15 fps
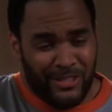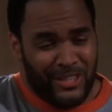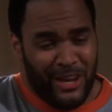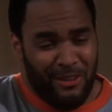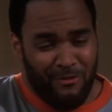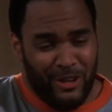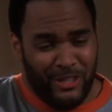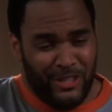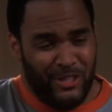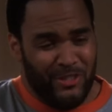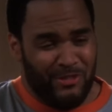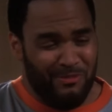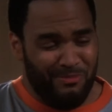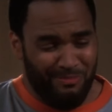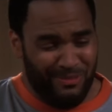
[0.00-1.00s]
The same reason
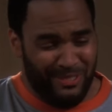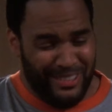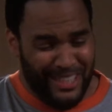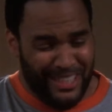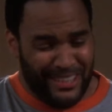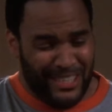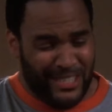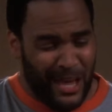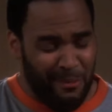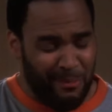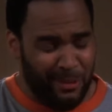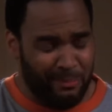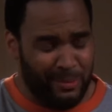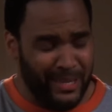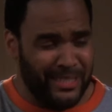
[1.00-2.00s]
you lick the
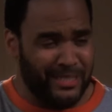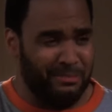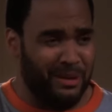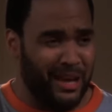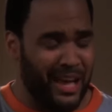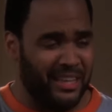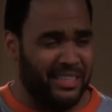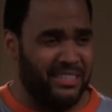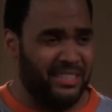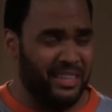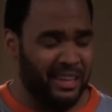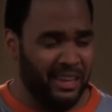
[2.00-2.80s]
top of the pizza box.